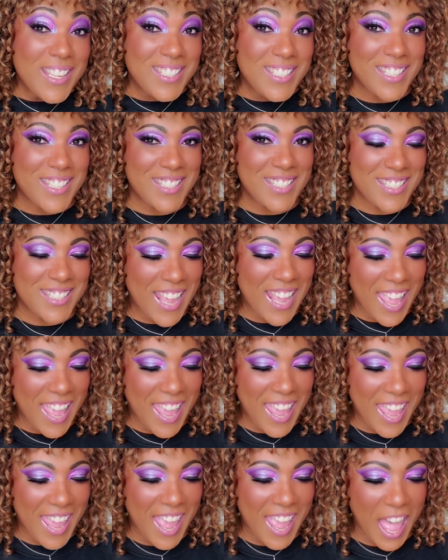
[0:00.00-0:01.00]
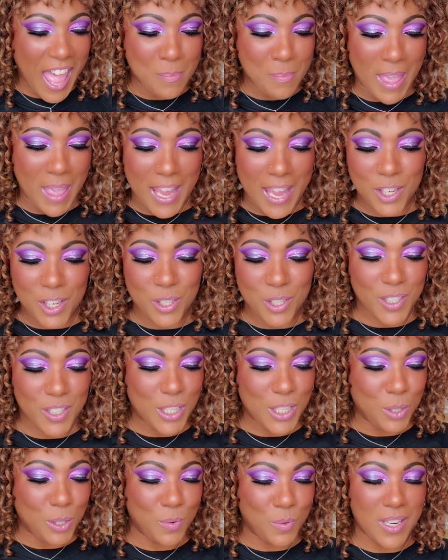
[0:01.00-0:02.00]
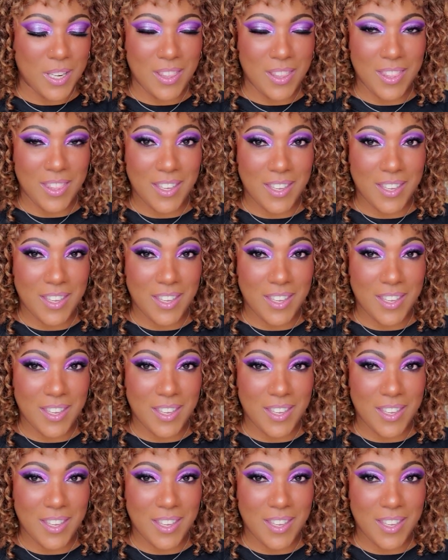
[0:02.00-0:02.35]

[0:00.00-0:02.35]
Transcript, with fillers: today I'm actually doing